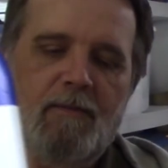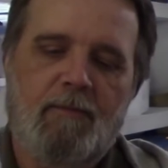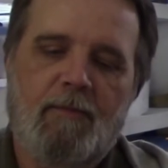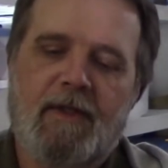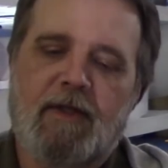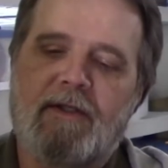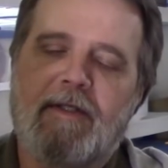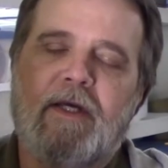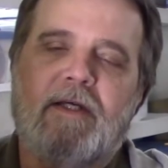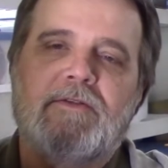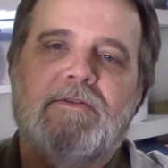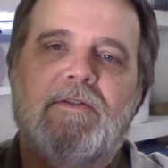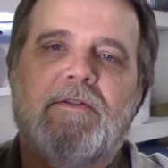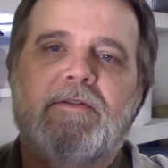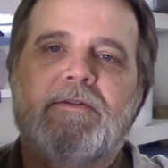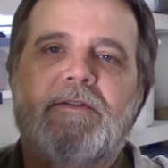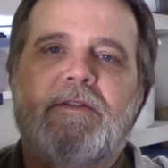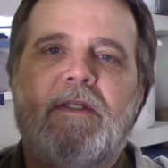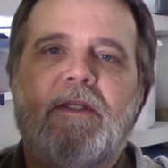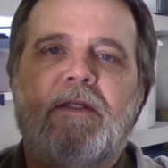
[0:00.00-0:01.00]
made a nice
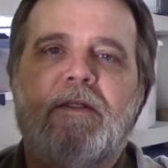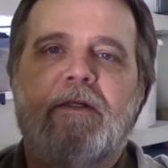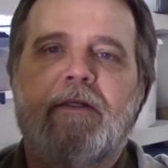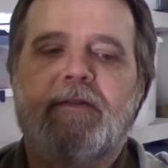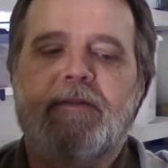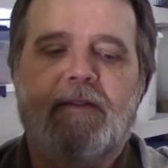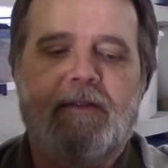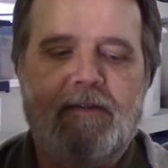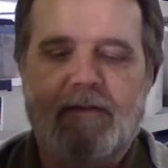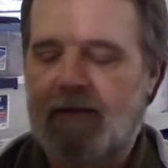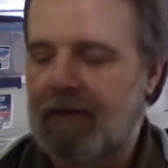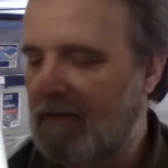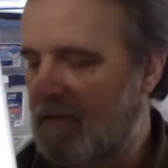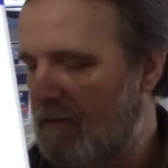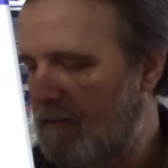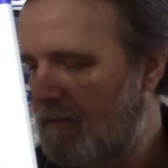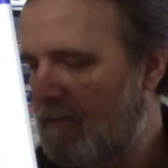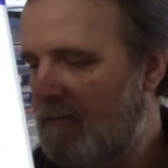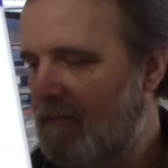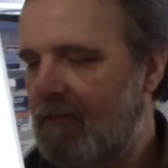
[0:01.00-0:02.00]
little ding on
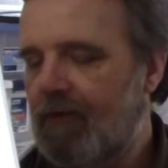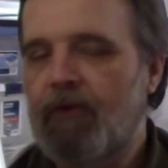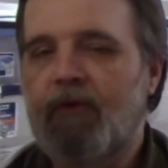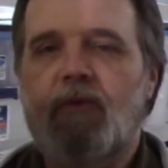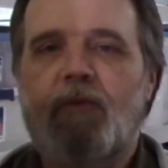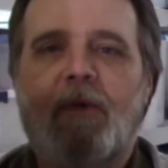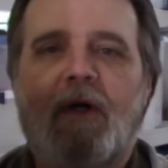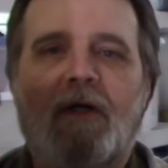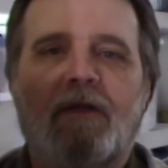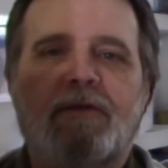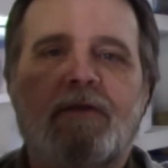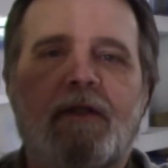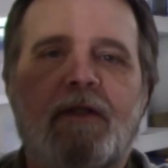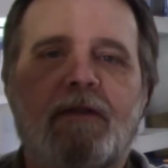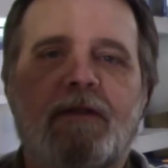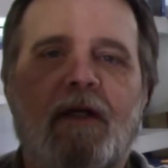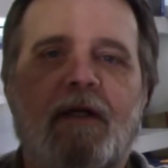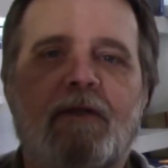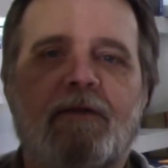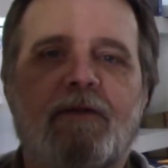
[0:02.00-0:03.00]
the toolbox I had
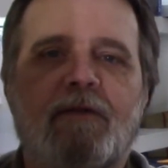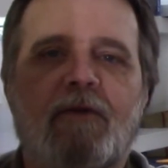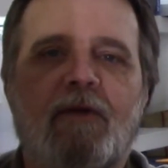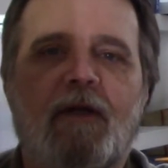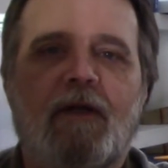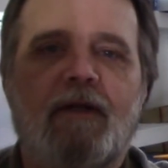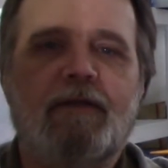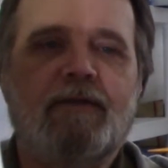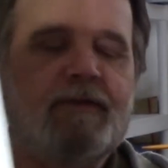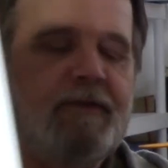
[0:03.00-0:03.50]
down on the ground.